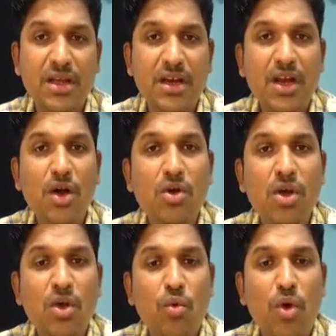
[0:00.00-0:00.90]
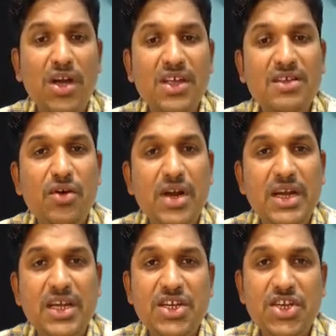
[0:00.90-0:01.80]
Now, what is our
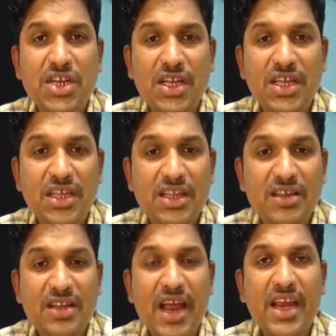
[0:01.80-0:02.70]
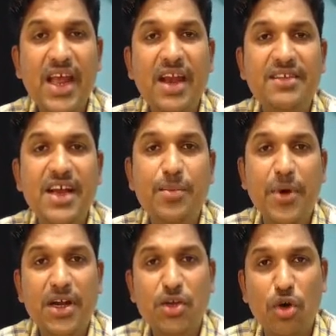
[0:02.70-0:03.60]
intention? This right hand side
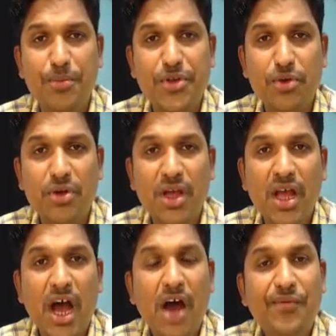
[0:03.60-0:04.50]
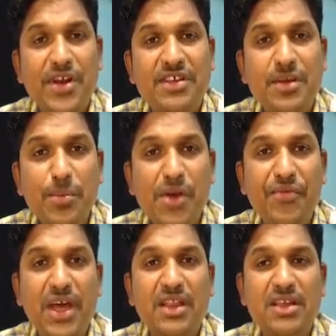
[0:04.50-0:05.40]
part you observe. After
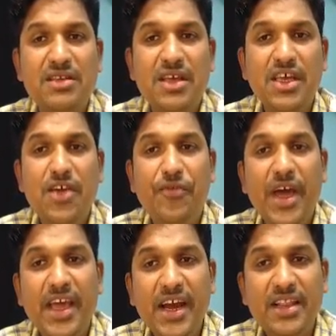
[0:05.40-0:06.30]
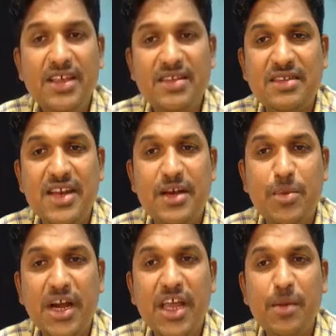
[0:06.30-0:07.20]
simplifying this, if I get this
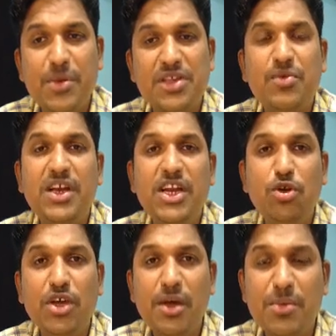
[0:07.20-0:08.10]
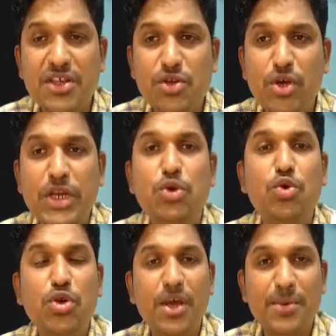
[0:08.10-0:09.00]
statement k plus 1 into k plus 2 into
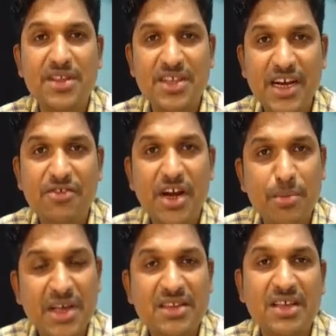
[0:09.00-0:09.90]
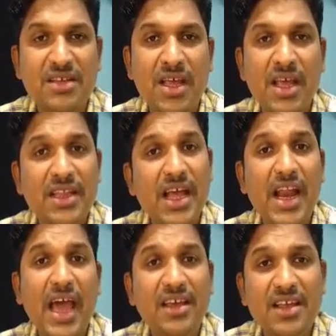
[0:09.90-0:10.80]
2k plus 3 divided by 6, then
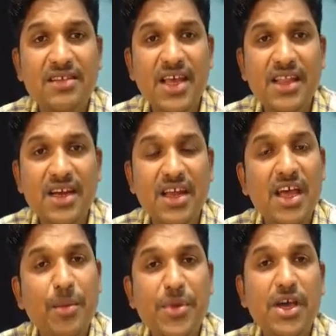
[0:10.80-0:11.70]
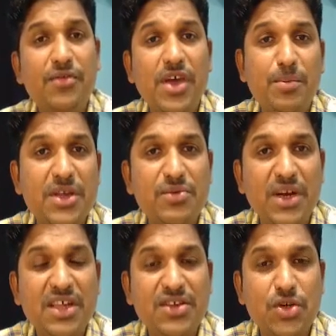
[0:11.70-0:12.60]
I can say that P of k plus
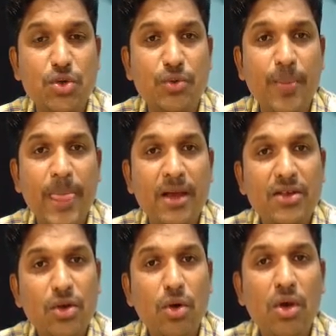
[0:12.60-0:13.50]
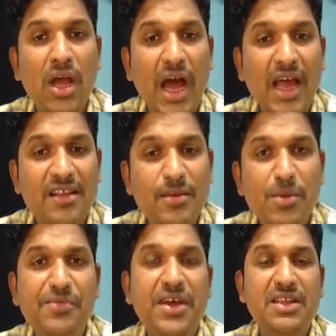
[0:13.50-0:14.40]
1 is true. So, I'll
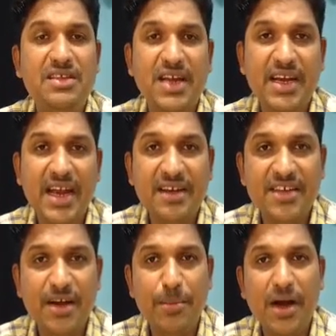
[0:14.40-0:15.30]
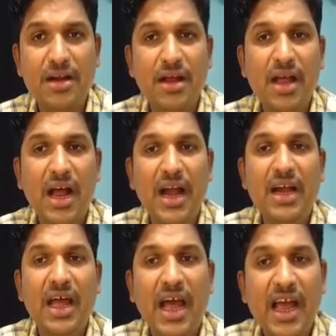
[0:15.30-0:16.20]
simplify this right hand side part and
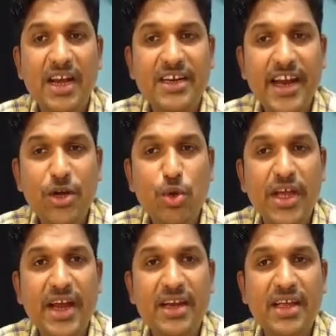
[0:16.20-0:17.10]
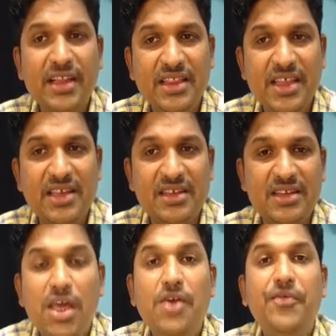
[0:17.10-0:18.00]
I'll try to get
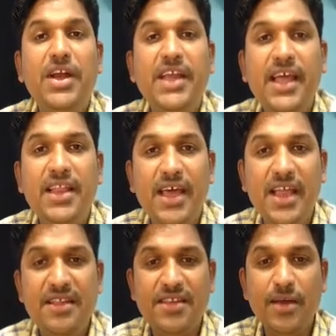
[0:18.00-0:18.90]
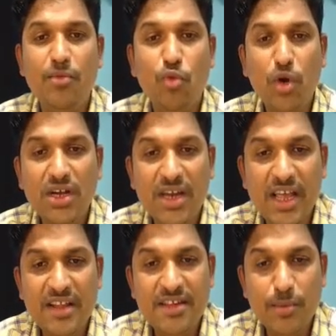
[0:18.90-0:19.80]
this. If I take the LCM, what
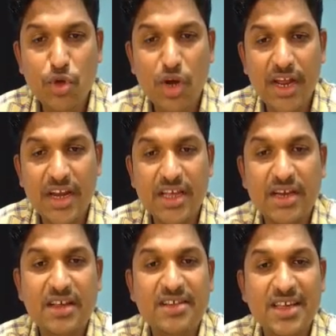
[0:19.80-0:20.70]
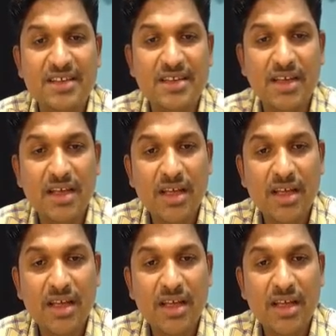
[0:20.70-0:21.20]
LCM you will get here? 6.